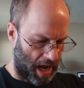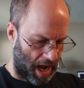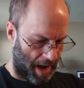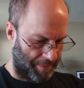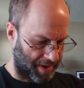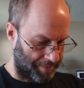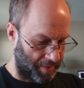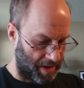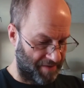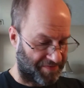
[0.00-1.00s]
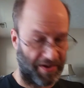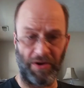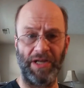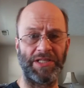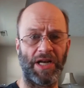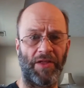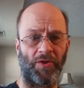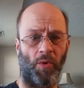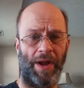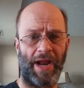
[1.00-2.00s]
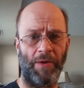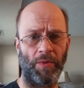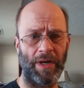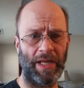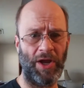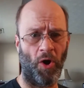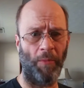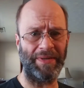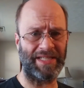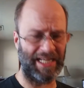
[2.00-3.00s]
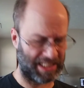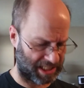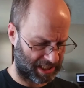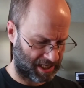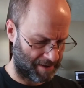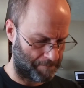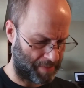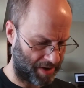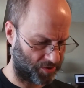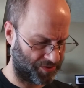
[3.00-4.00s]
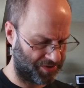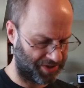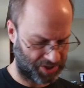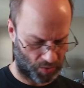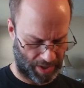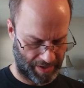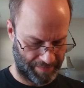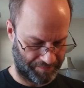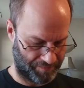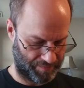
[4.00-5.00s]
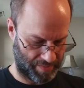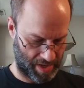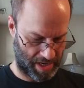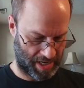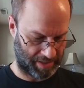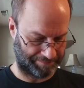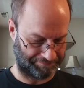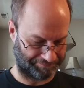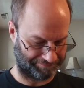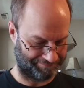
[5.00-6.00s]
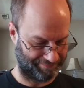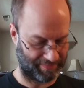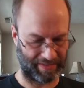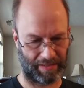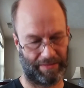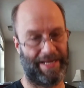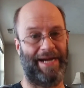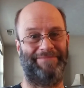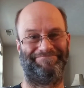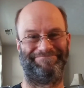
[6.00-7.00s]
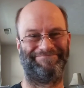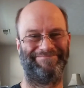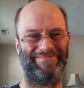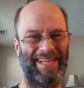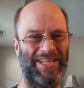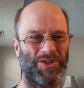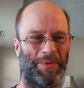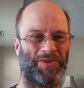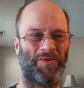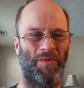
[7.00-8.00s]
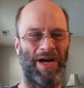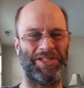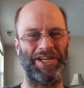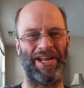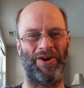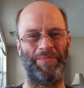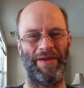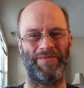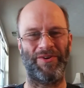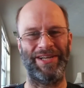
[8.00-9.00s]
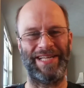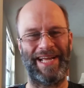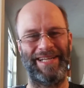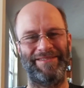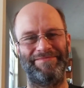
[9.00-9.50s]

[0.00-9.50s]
Um, but I'm, if there is another one, I really hope it tastes better than this one. Um, yeah. Thanks so much for watching, and I hope you have a great day.